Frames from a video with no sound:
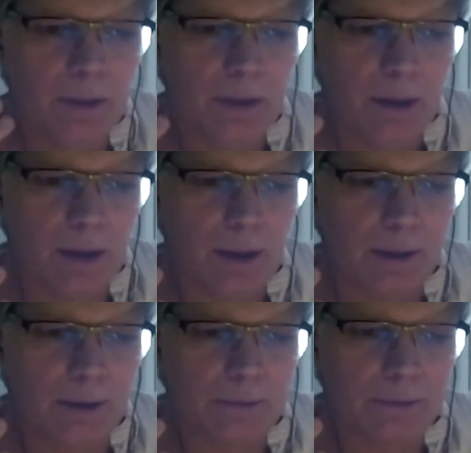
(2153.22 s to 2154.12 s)

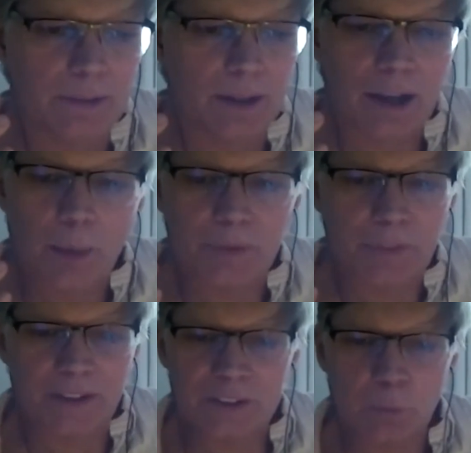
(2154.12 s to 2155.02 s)
a couple of
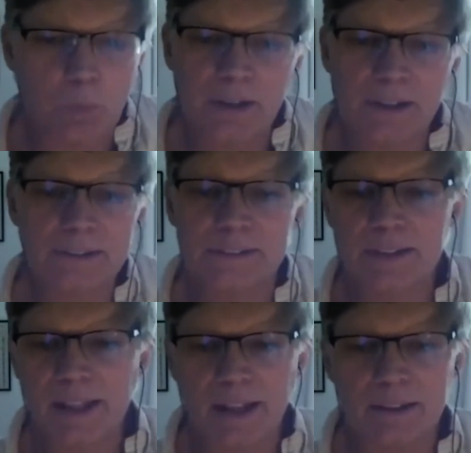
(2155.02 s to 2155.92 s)
things. One is
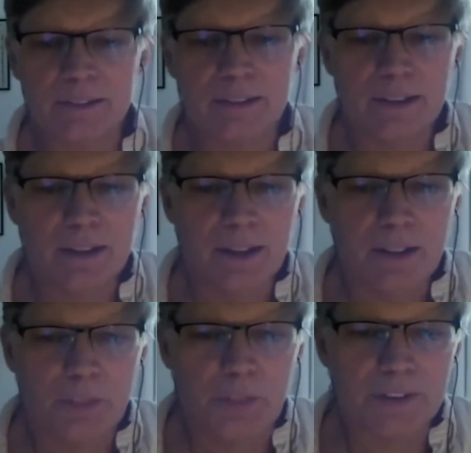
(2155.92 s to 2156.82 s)
that there's a